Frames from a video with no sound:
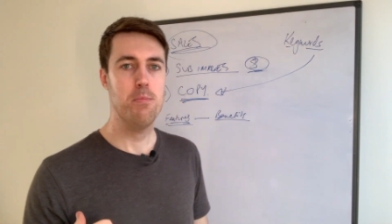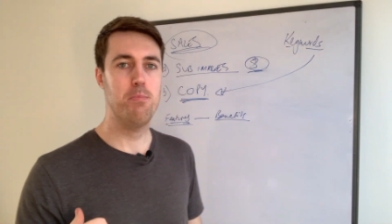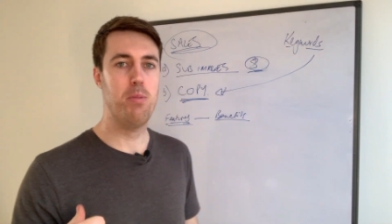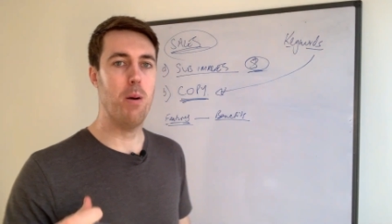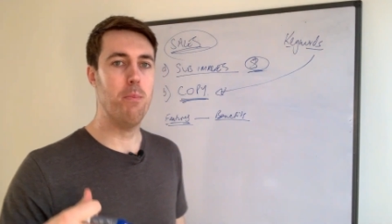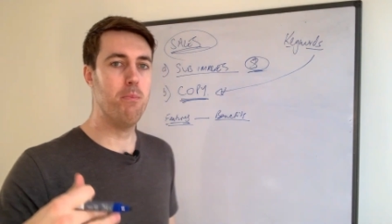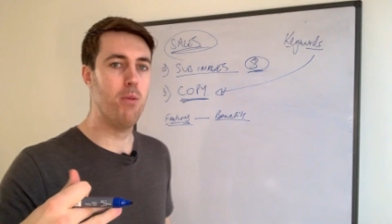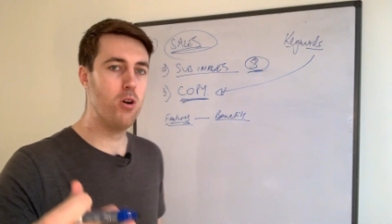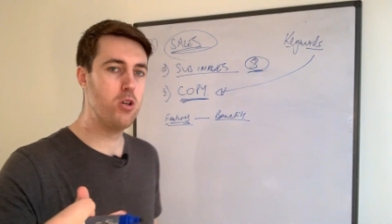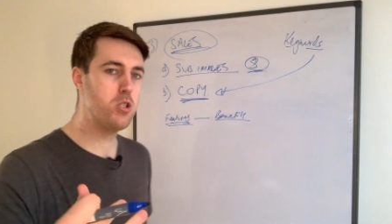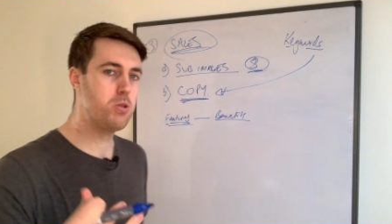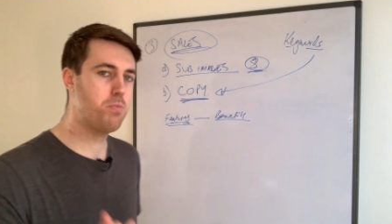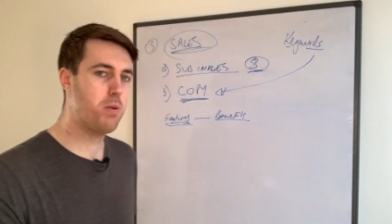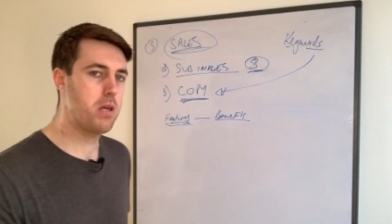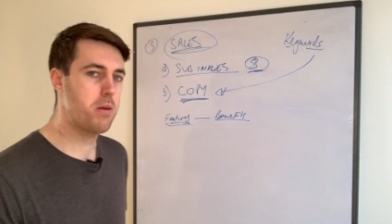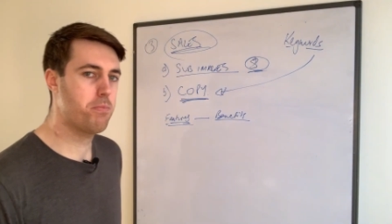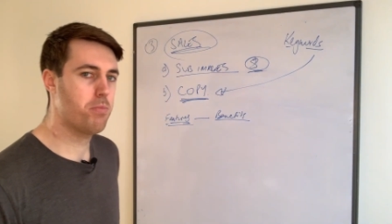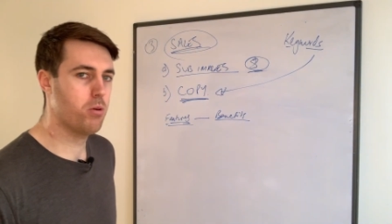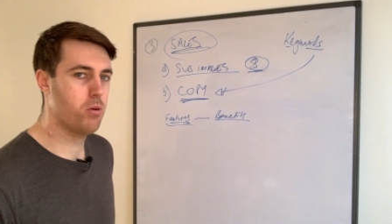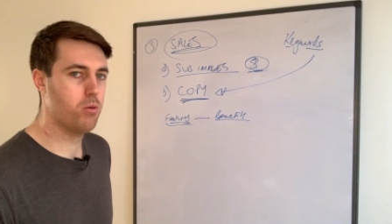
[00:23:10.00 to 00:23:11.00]
But most
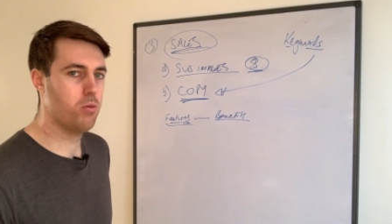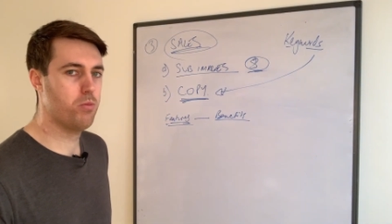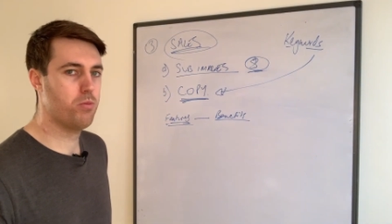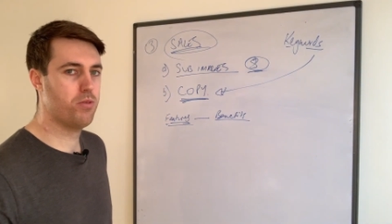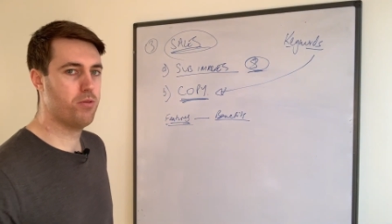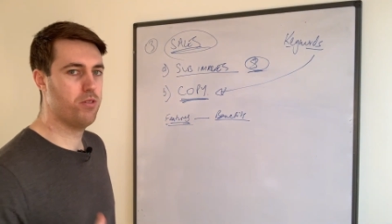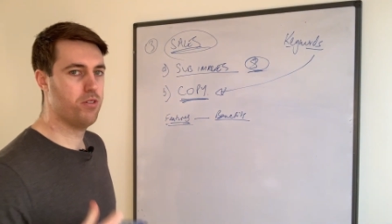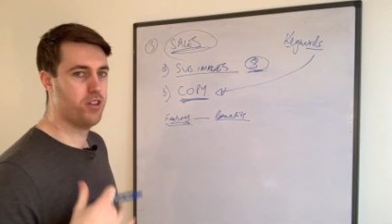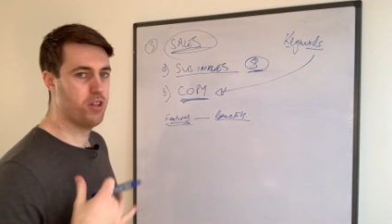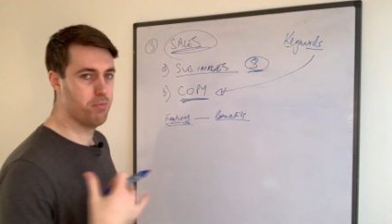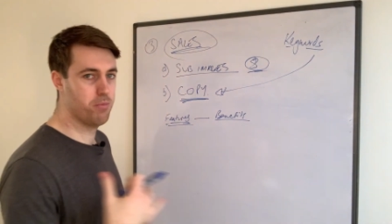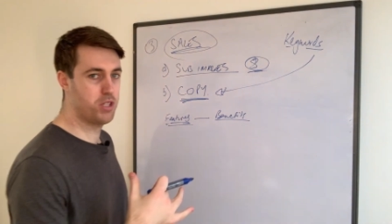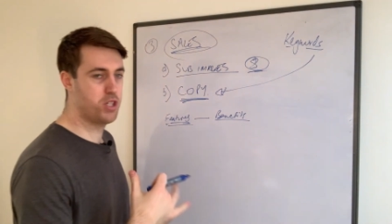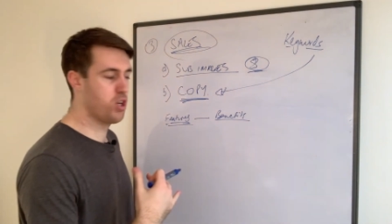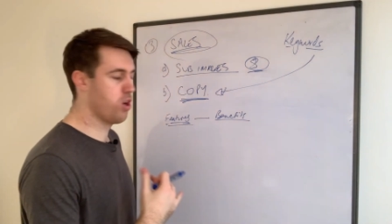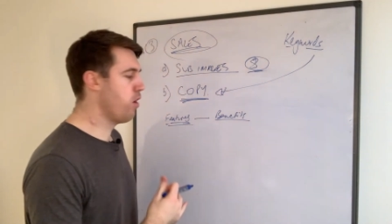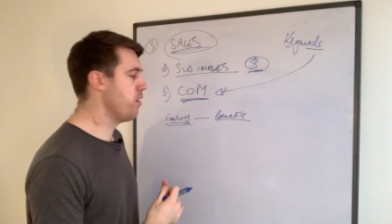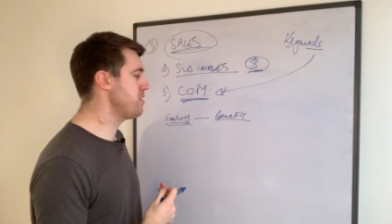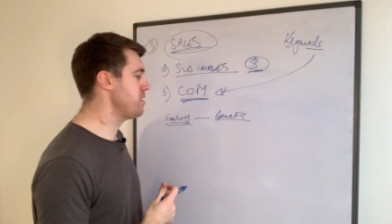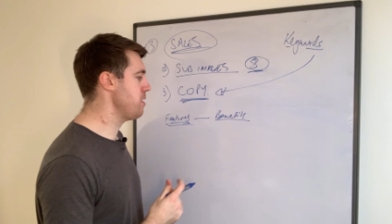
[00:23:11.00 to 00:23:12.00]
people, the
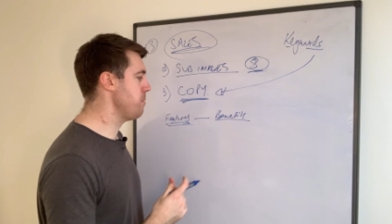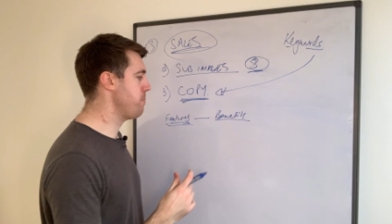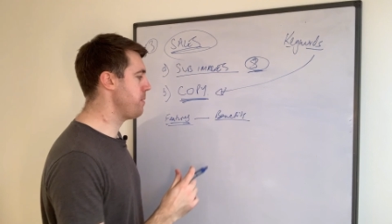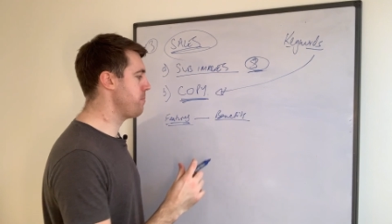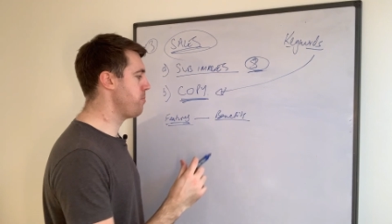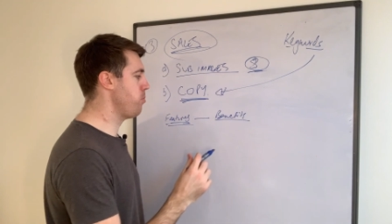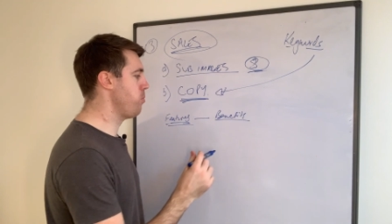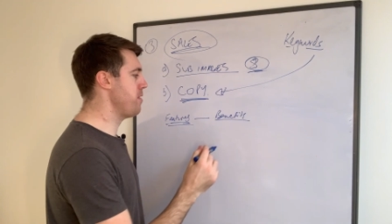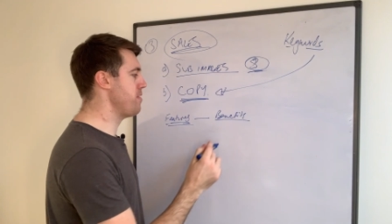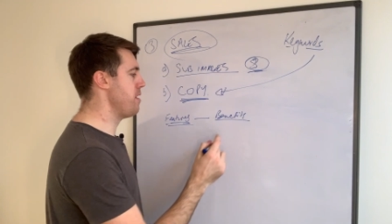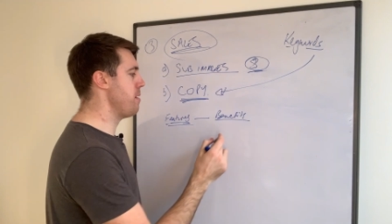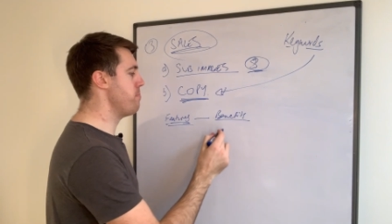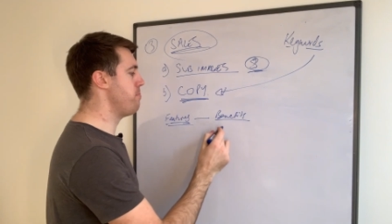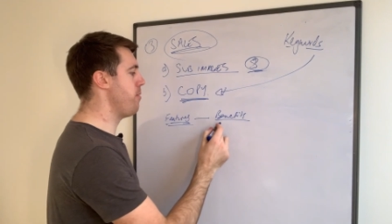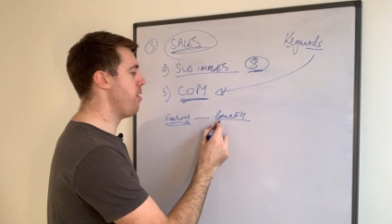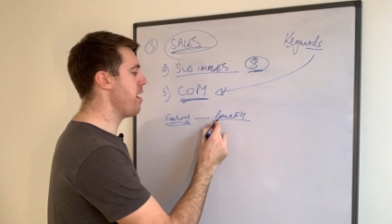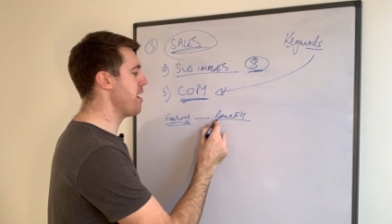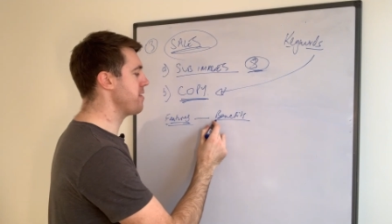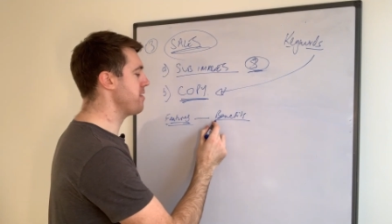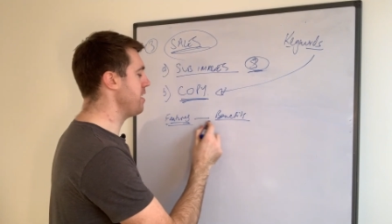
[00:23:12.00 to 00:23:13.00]
majority of people, when they're
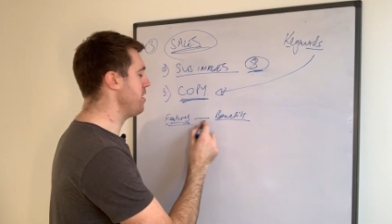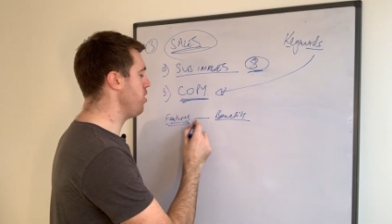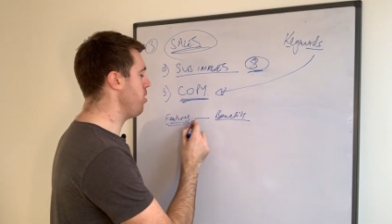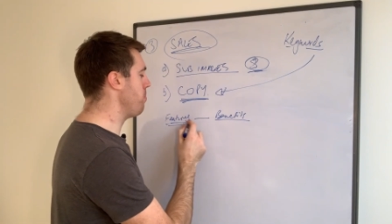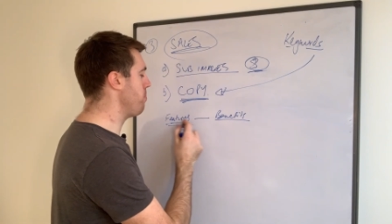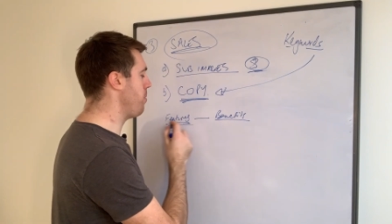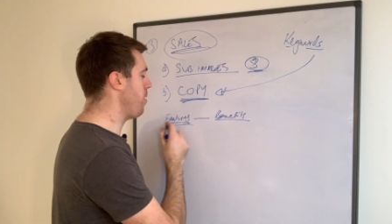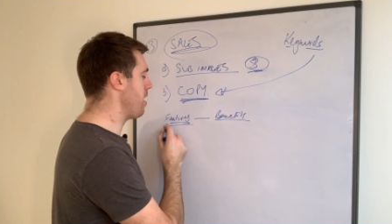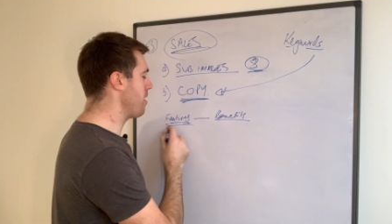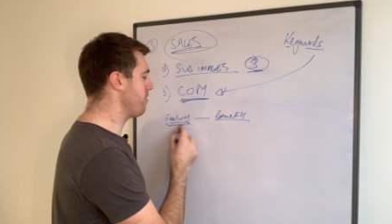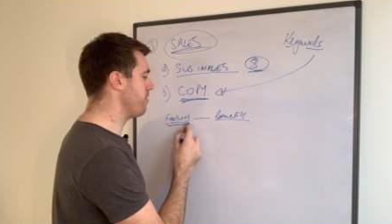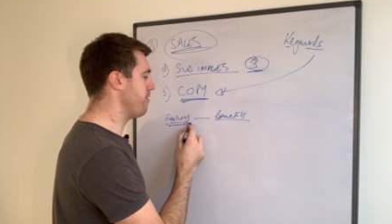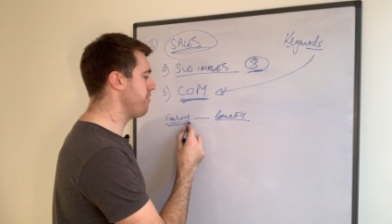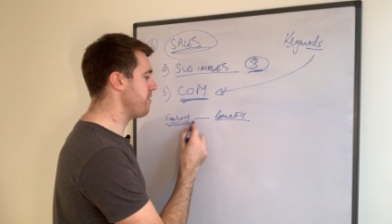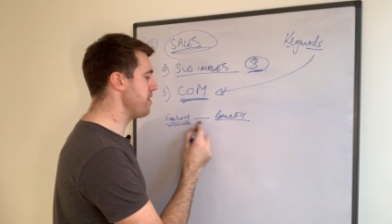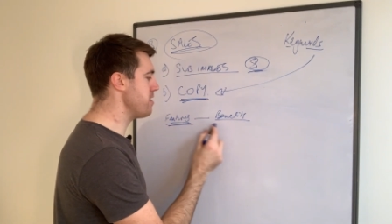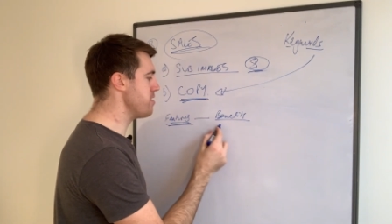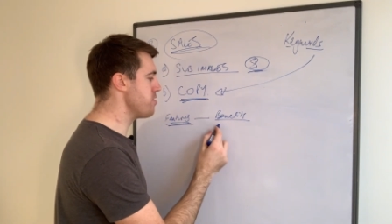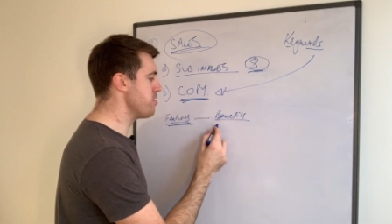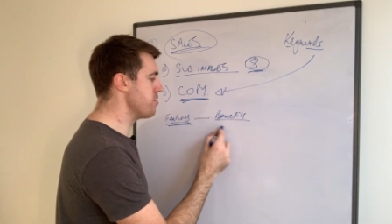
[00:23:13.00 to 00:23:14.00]
buying, they're not buying for
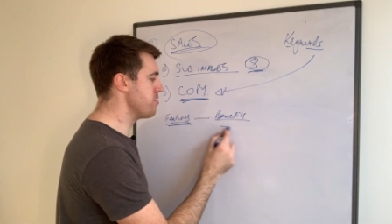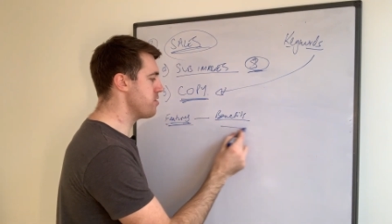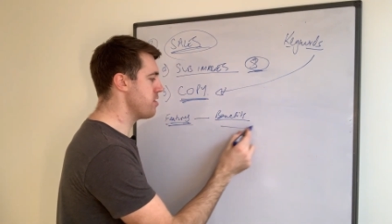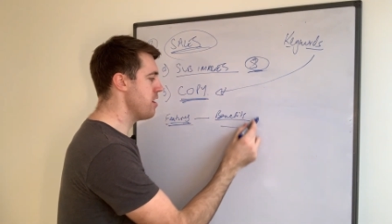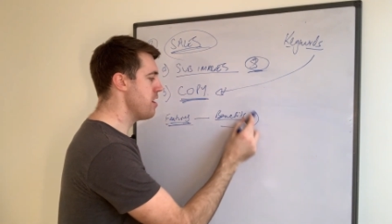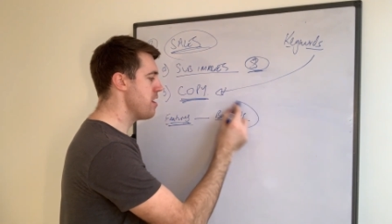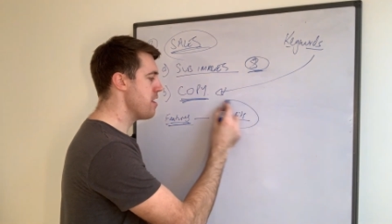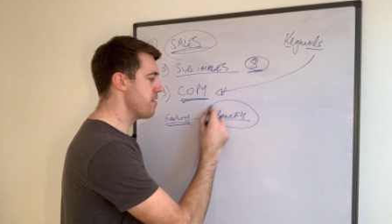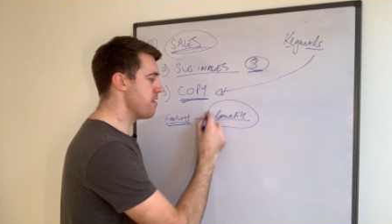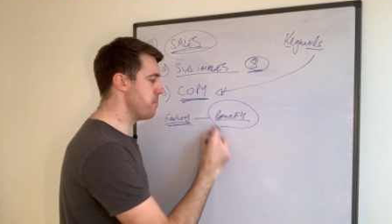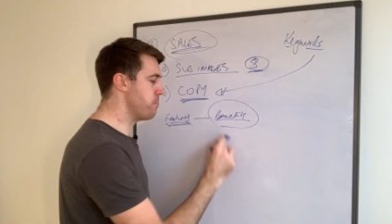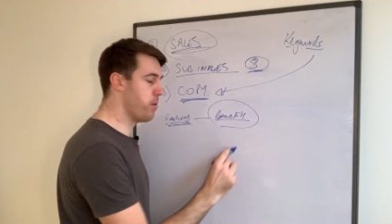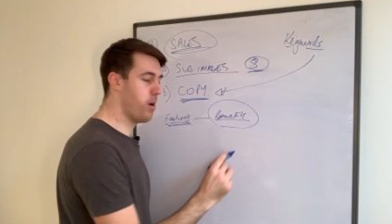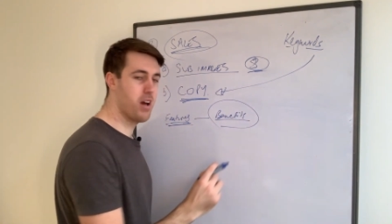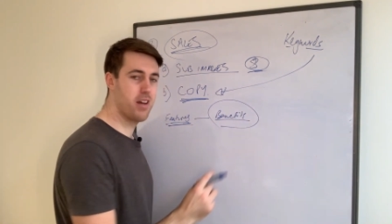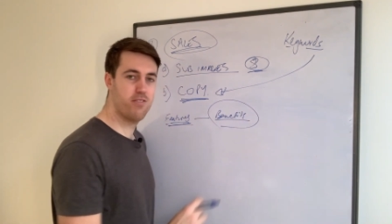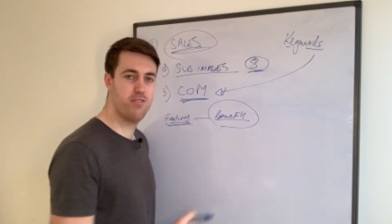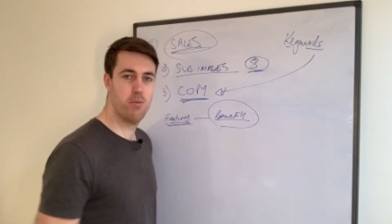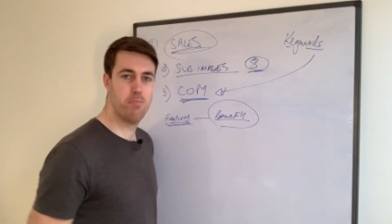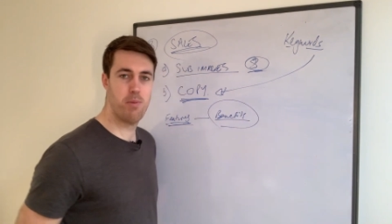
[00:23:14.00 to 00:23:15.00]
features, they're
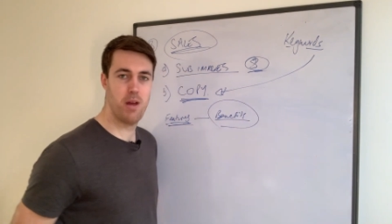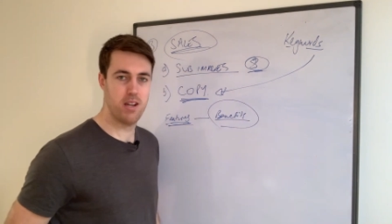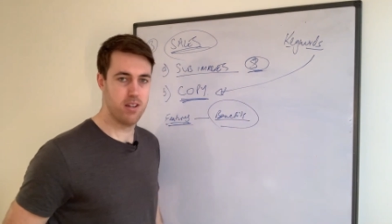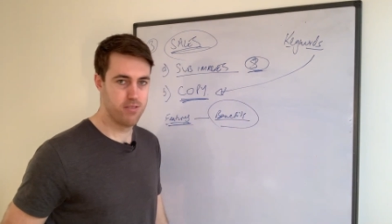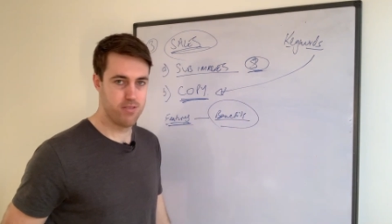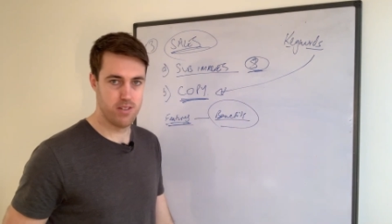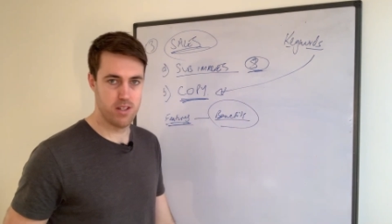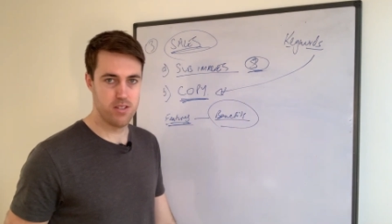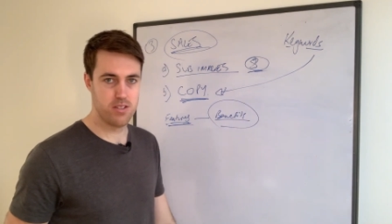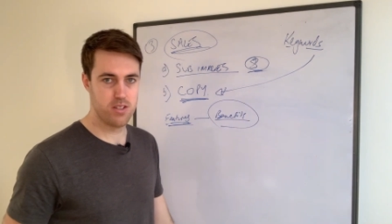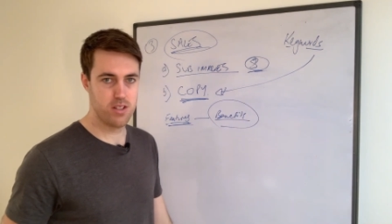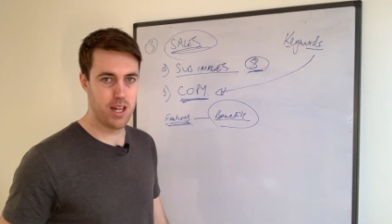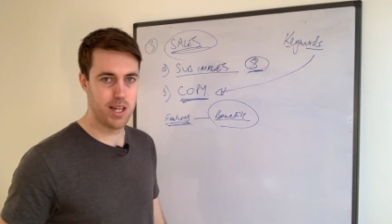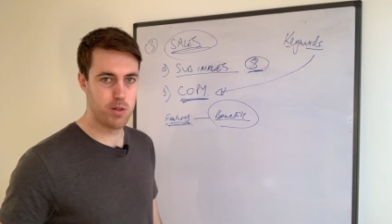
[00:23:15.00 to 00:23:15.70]
buying for benefits.